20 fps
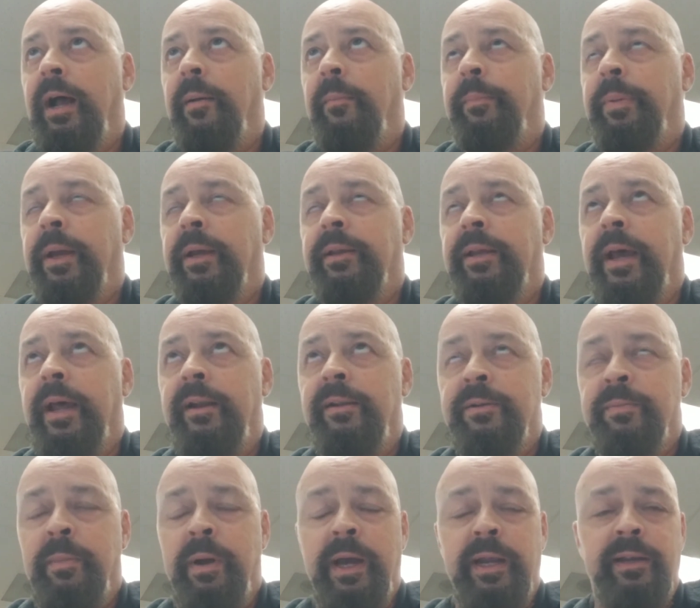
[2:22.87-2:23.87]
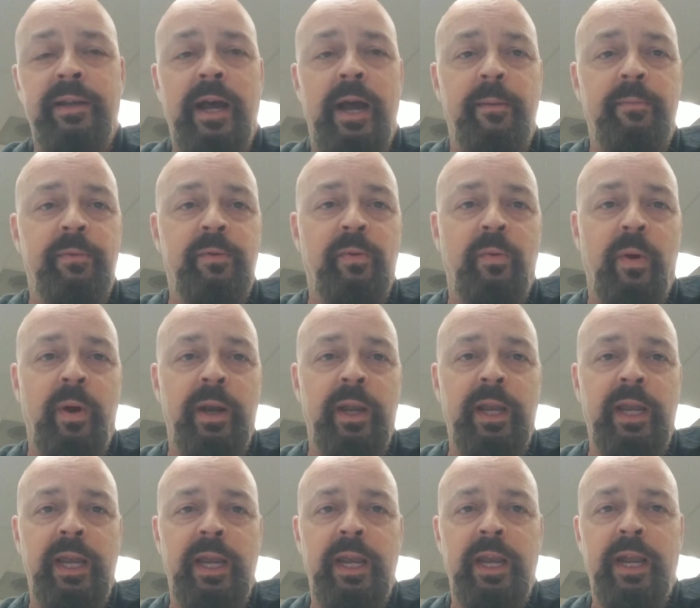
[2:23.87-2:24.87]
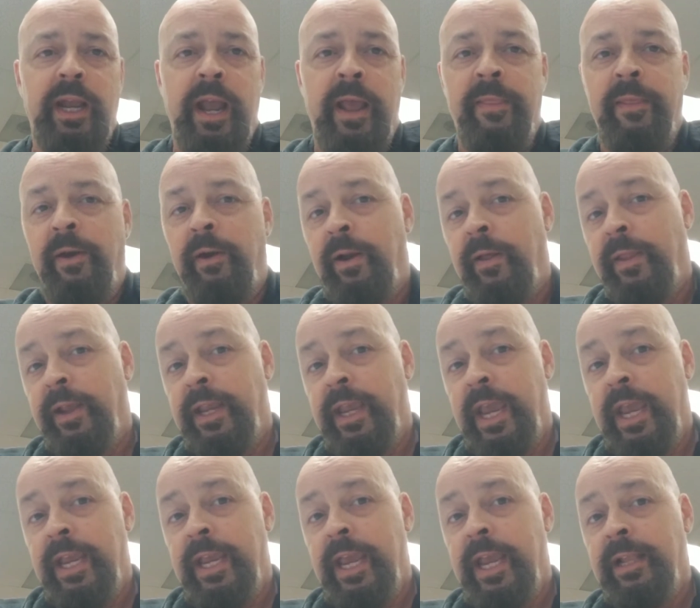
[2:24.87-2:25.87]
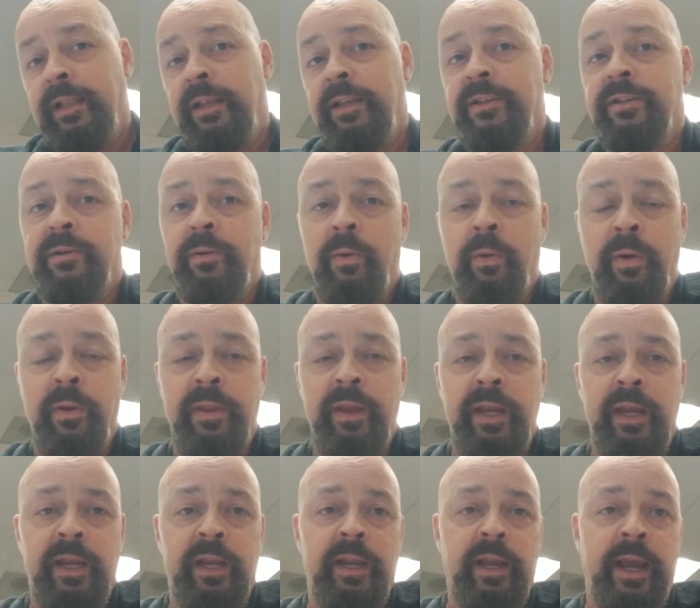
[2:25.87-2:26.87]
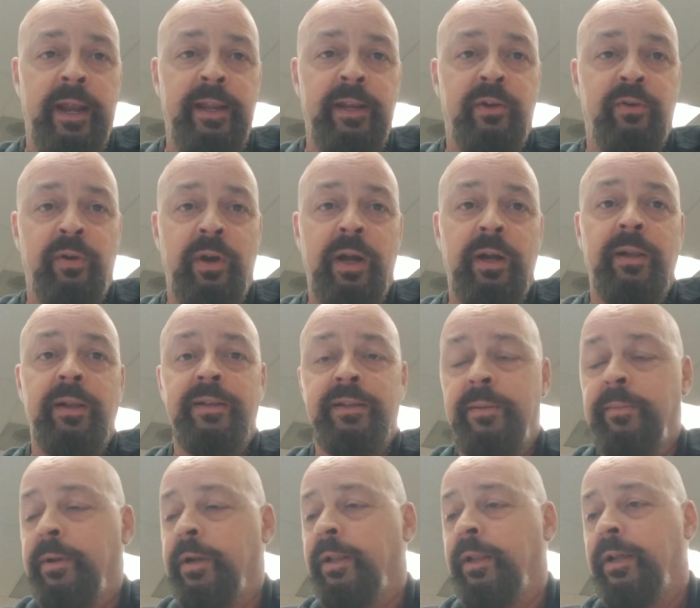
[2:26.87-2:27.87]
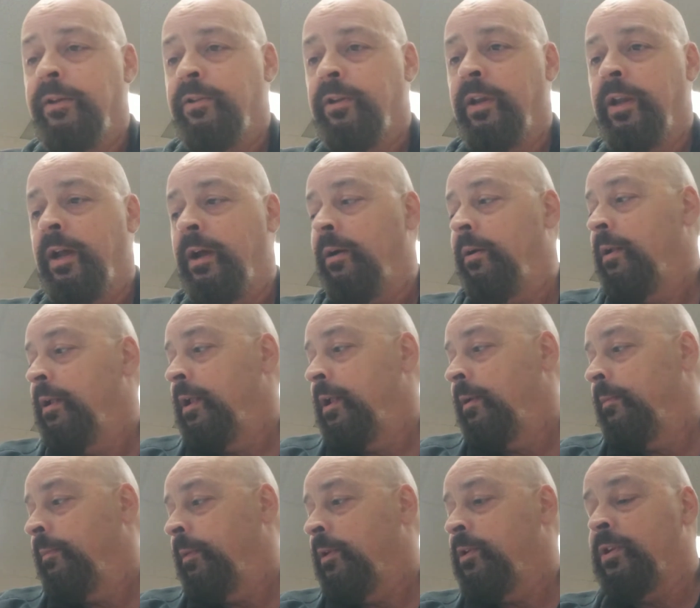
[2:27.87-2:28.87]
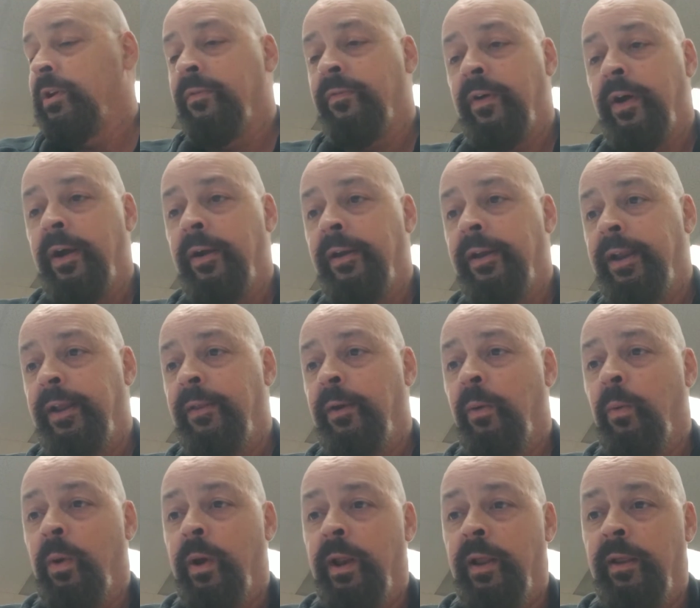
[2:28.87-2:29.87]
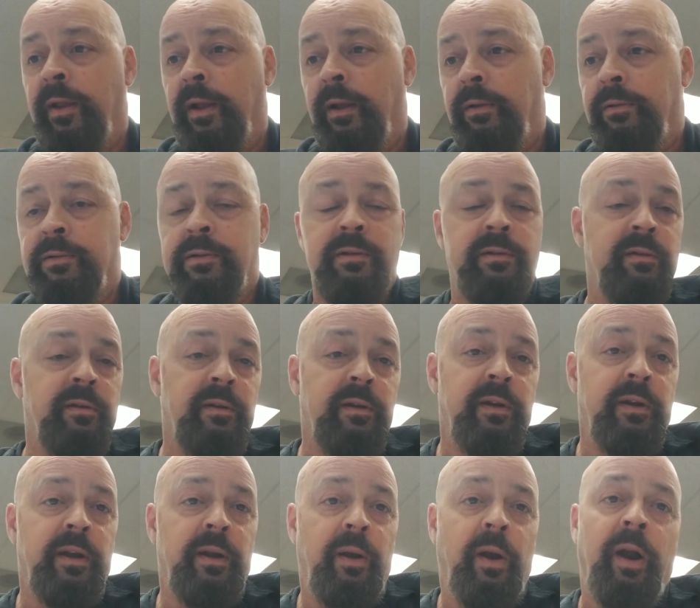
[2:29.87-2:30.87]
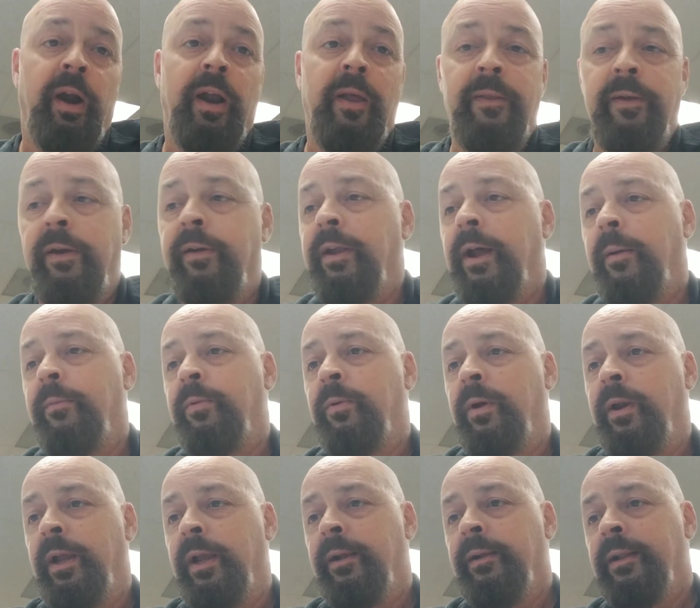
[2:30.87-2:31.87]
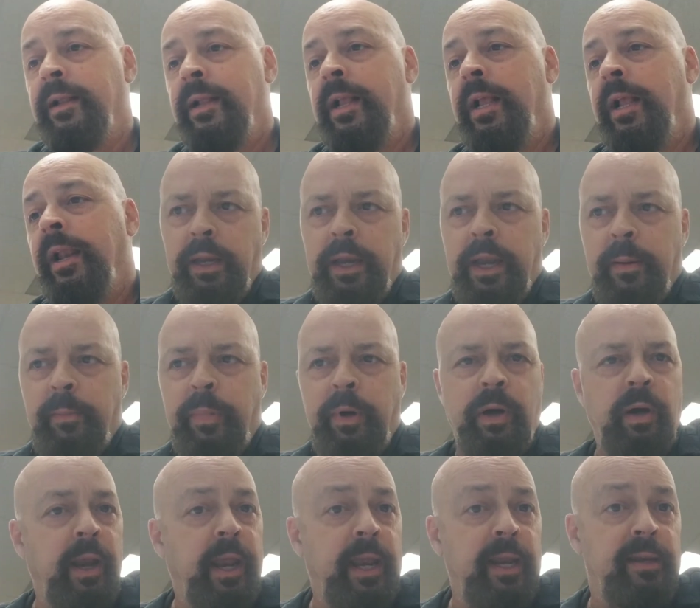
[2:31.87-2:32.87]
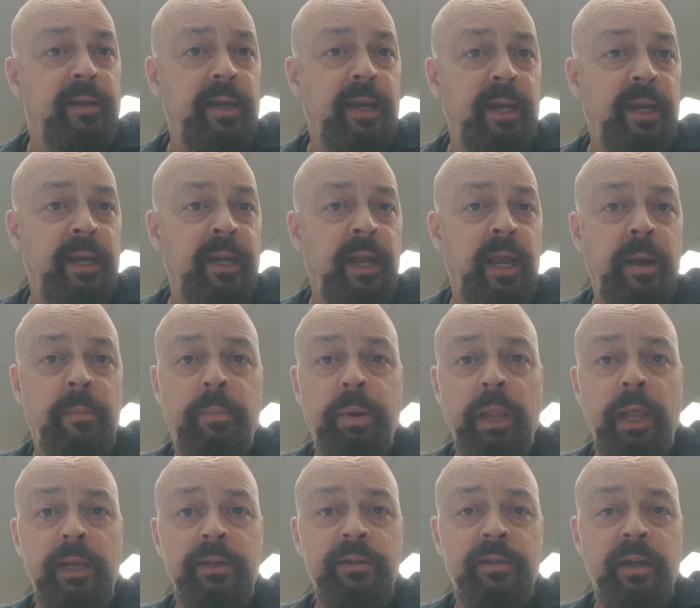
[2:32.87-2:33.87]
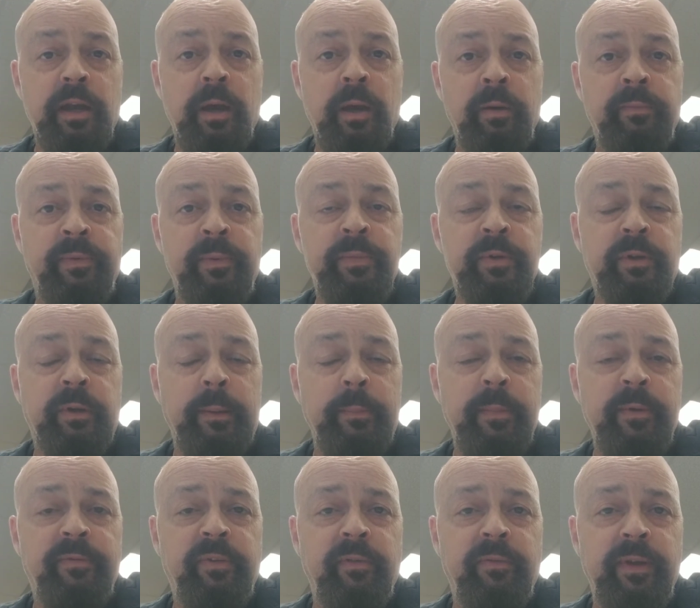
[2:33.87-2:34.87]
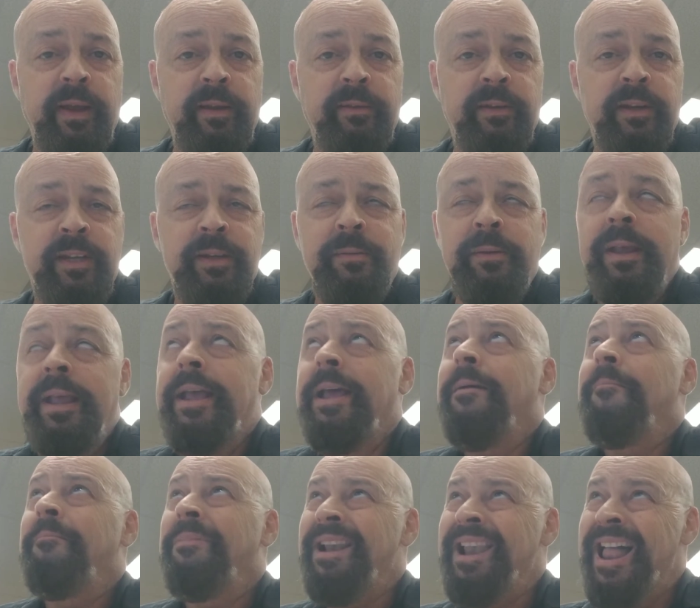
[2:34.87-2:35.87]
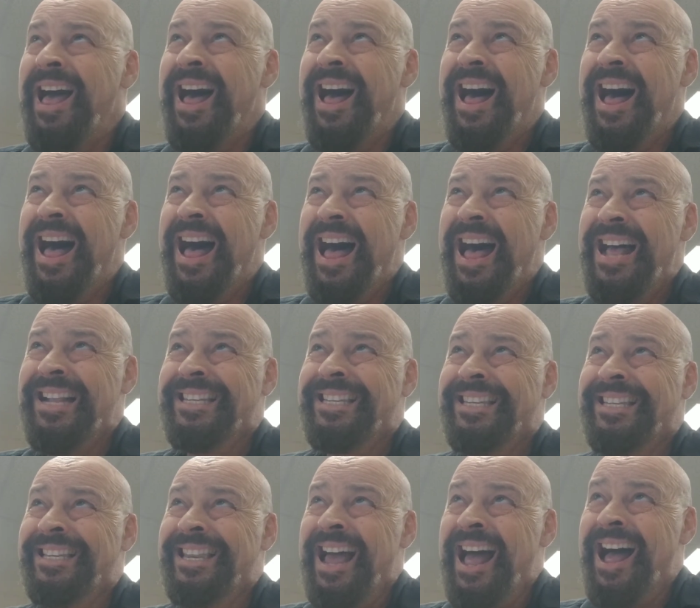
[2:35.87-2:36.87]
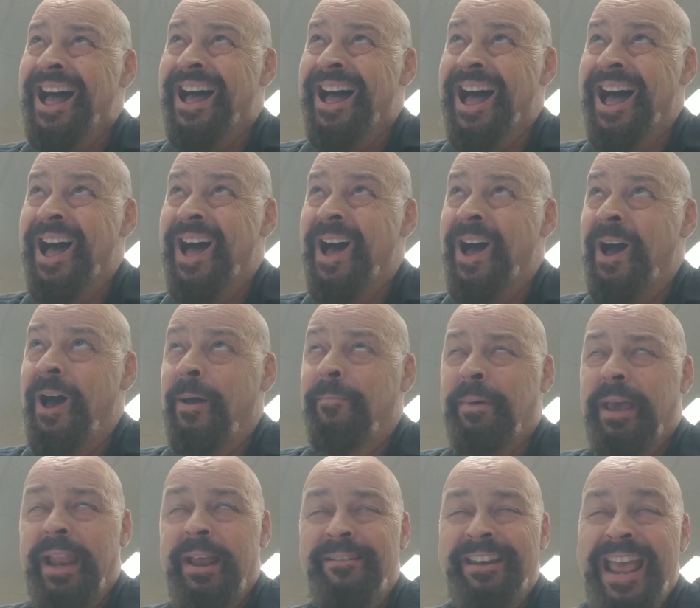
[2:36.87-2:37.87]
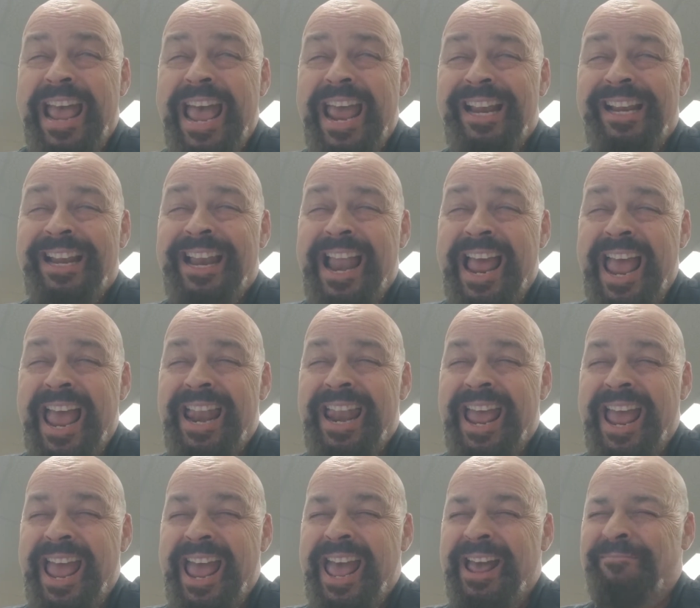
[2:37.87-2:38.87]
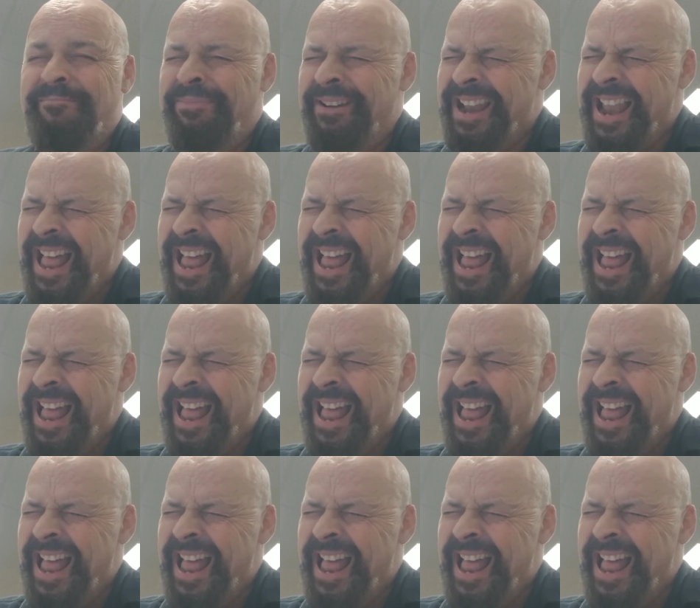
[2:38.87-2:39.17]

picked out as my top 20, and they're on the KK list or the Eddie Trunk list, I'm going to let you know. But so far, neither one of those are on their top 20. Number 18, Bloodstone from Screaming for Vengeance. Bloodstone! Bloodstone!